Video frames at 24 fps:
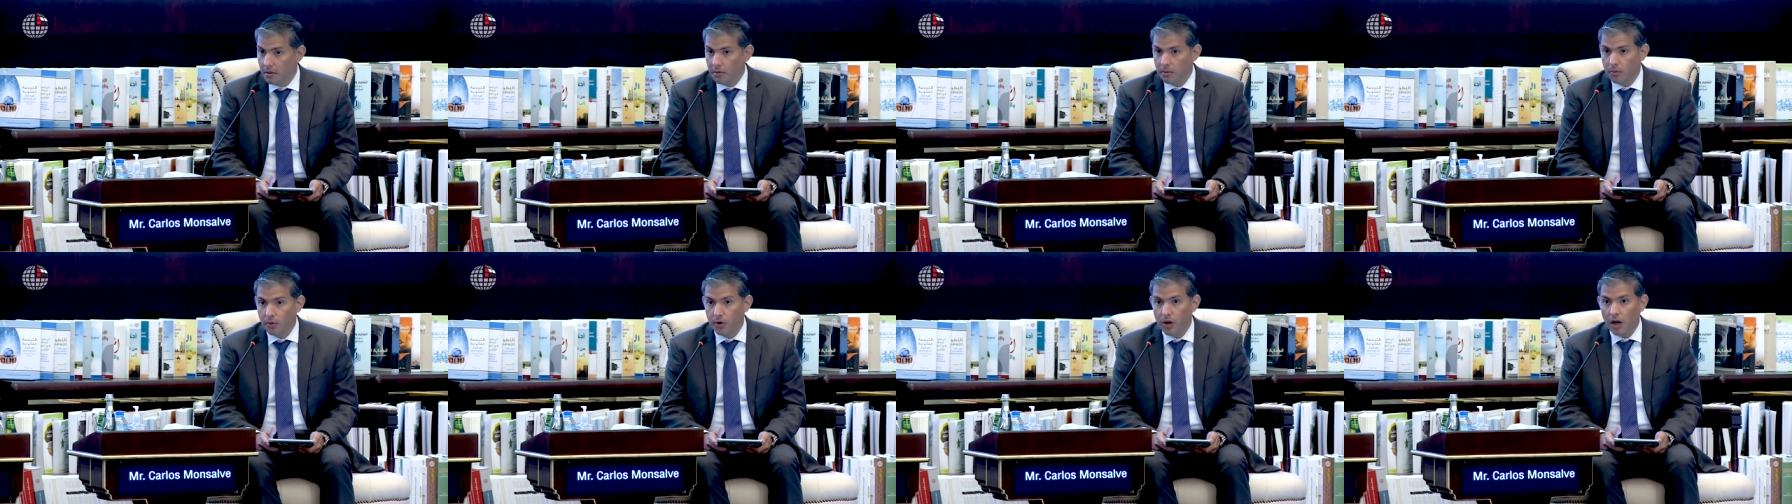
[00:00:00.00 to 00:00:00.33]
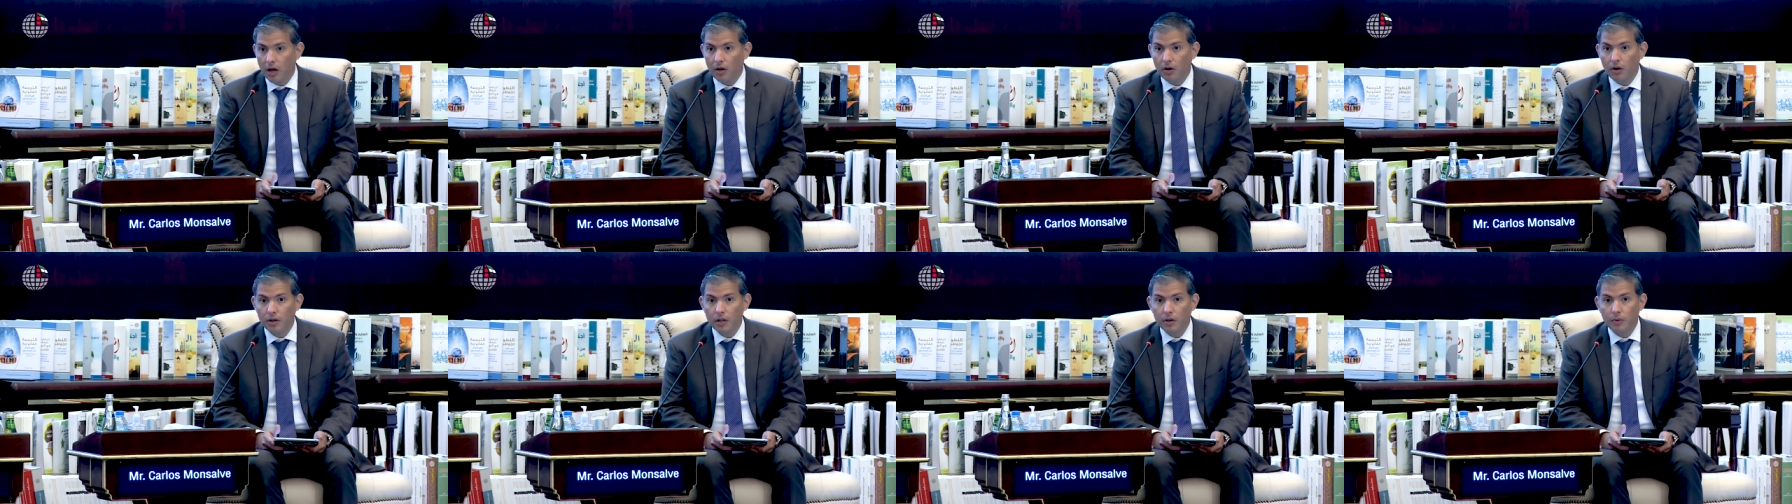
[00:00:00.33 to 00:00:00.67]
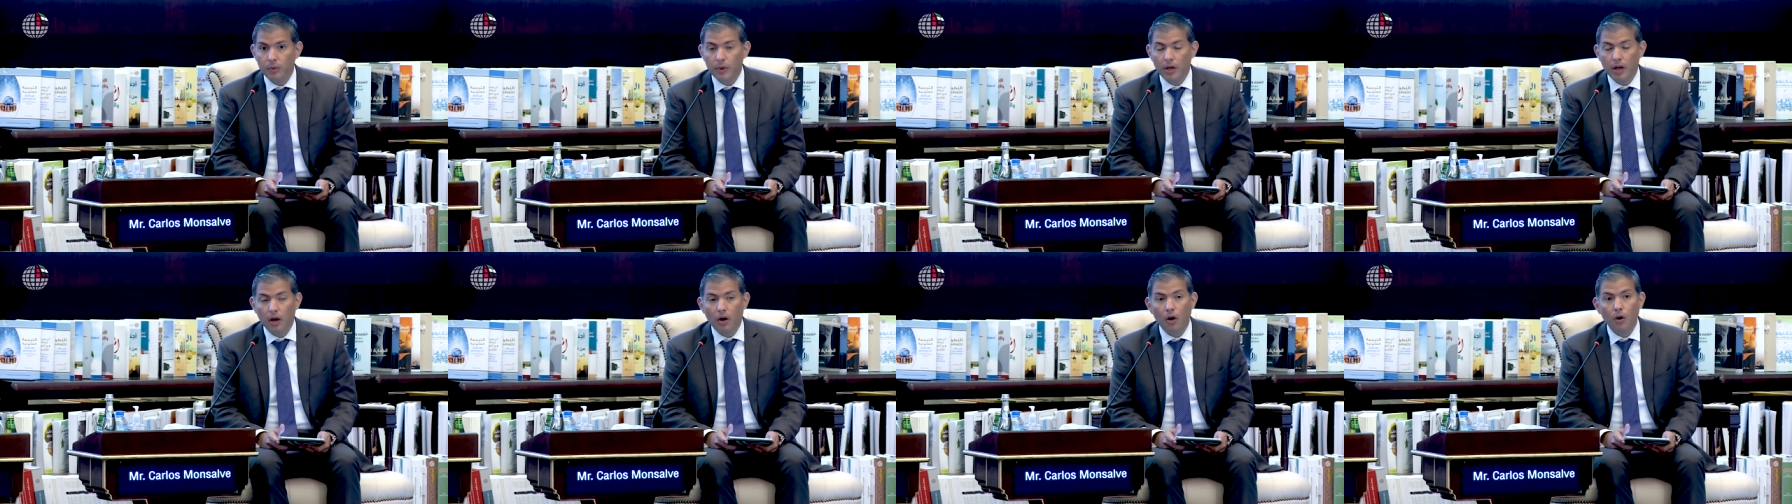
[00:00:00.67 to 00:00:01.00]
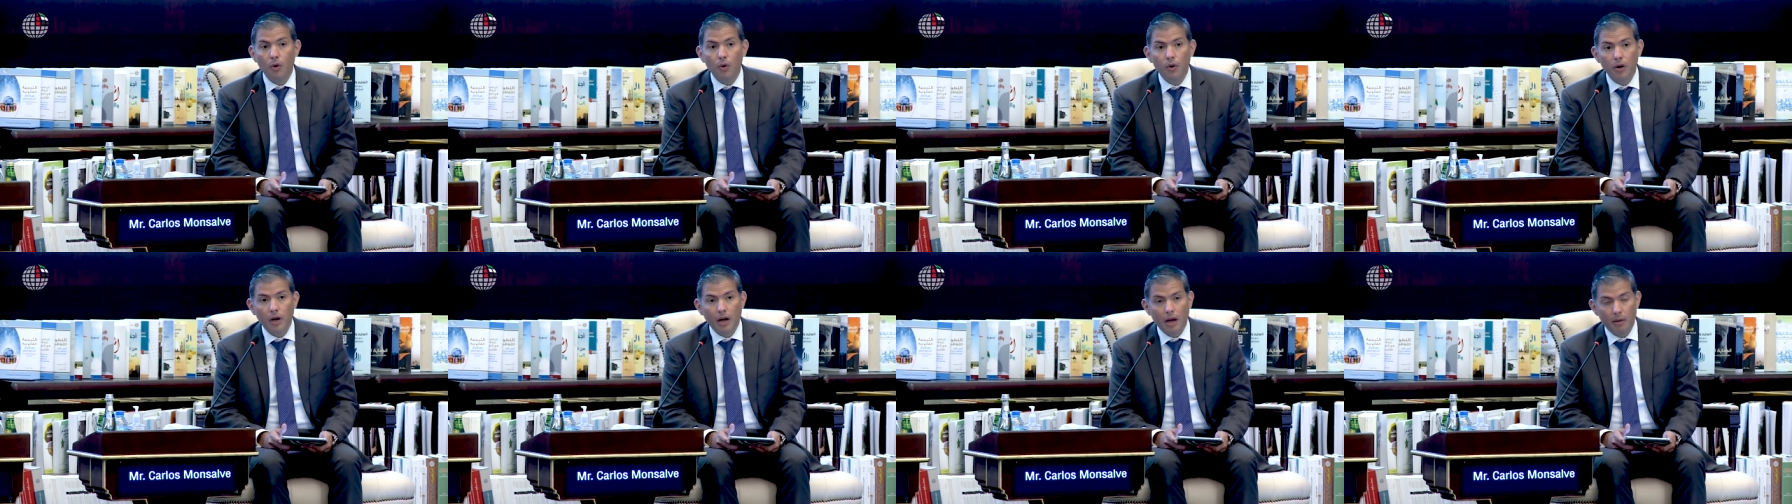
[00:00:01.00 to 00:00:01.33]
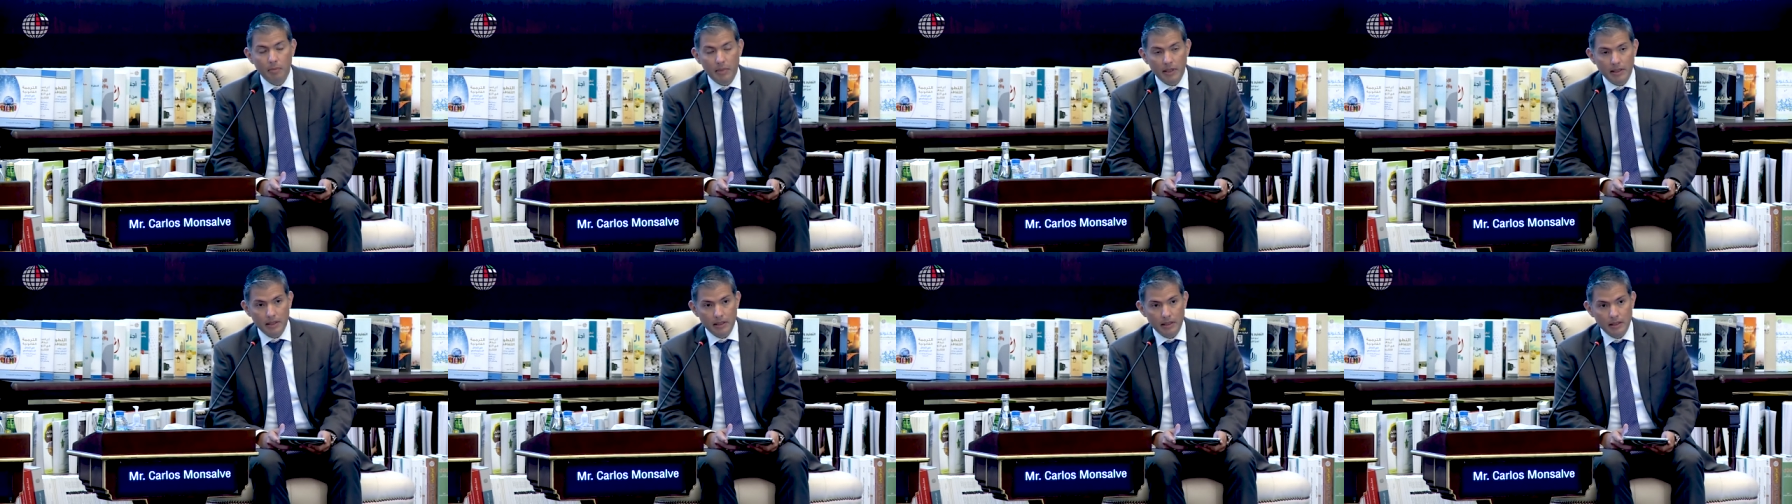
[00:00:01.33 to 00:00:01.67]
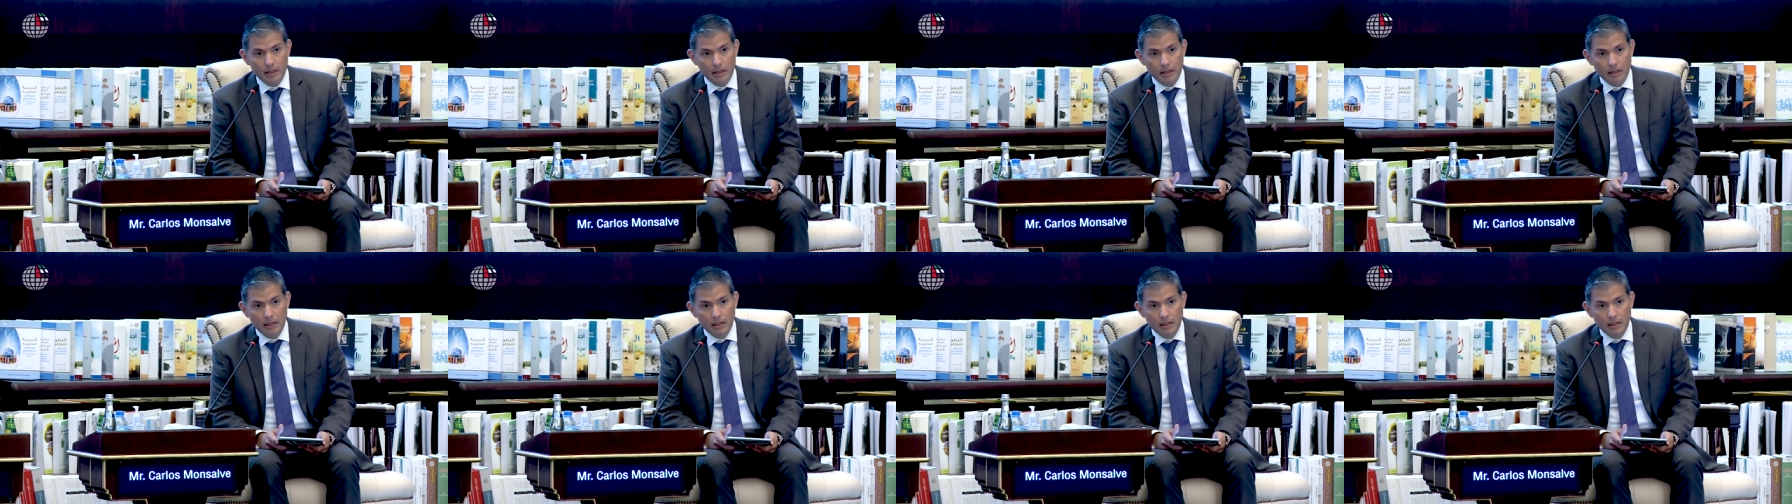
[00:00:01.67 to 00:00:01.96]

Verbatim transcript: but according with our capacity.